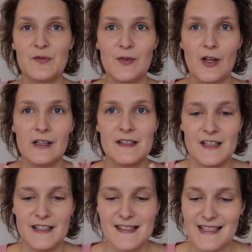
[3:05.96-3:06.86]
and flawless
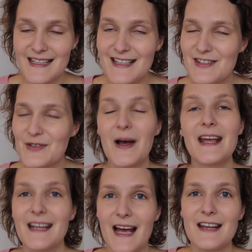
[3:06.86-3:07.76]
on the skin. So
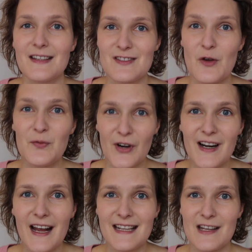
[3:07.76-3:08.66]
so far
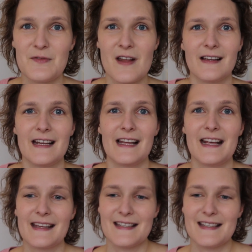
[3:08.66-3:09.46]
I definitely like